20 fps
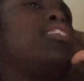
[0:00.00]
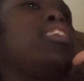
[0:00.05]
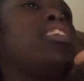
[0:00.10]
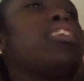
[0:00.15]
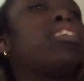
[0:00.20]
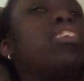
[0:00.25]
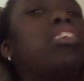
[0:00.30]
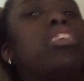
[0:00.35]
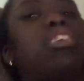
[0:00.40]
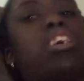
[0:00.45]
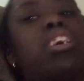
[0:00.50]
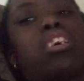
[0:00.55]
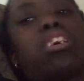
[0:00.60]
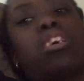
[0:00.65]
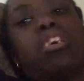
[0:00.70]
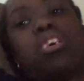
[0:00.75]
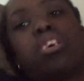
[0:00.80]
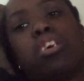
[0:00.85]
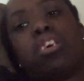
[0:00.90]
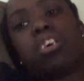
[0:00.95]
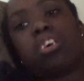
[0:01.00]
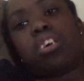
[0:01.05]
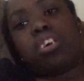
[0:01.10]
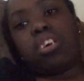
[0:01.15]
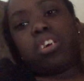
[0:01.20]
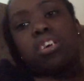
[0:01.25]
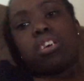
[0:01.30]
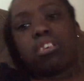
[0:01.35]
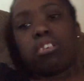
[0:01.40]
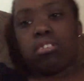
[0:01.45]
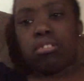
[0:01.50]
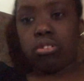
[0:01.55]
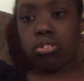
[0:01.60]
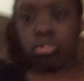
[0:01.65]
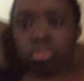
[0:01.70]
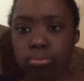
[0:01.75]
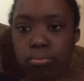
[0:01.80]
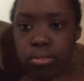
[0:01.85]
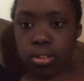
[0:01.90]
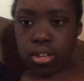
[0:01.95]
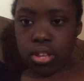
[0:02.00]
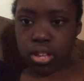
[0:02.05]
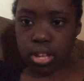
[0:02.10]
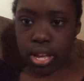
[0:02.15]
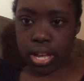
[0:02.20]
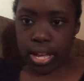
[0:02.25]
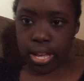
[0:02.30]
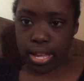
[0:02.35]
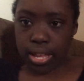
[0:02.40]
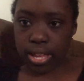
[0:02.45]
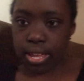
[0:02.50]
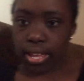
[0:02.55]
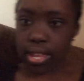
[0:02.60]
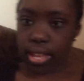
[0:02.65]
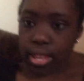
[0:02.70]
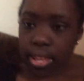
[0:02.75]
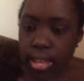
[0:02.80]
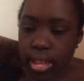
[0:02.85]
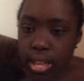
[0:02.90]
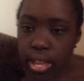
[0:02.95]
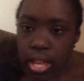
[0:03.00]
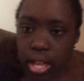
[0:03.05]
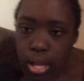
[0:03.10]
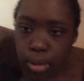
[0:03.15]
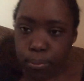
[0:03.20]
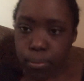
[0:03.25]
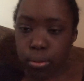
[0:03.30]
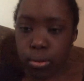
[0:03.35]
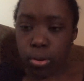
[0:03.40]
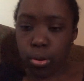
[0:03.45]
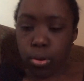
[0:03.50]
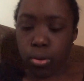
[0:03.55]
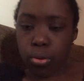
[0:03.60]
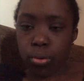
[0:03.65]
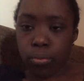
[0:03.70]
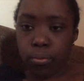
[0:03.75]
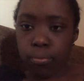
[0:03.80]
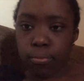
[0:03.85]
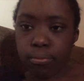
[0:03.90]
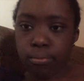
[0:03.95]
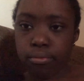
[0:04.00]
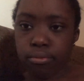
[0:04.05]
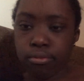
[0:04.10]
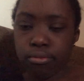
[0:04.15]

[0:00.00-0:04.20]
taken like so many. I came home,